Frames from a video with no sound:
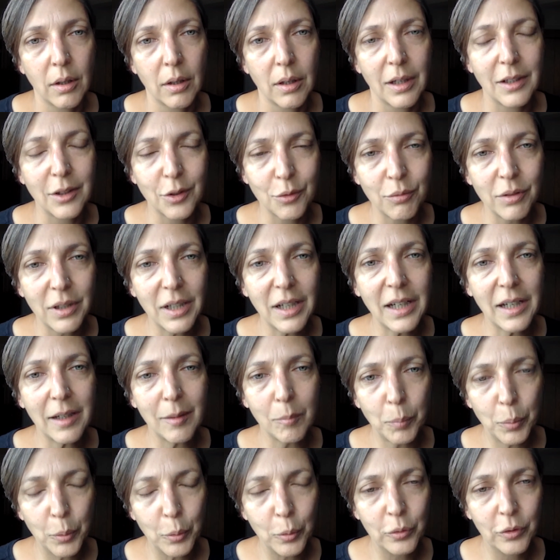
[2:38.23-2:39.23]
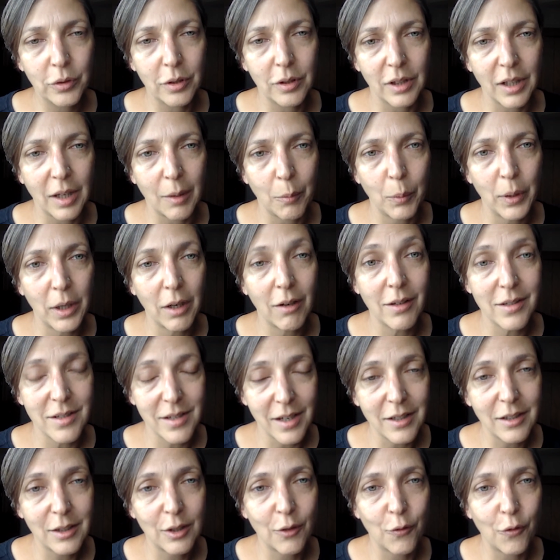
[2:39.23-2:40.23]
it's really important that we
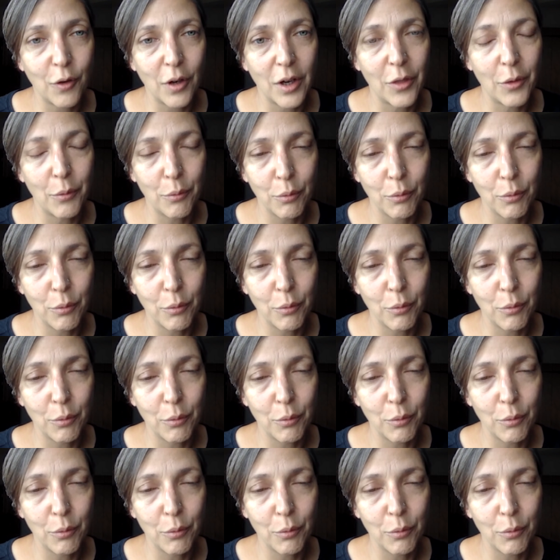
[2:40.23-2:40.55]
identify the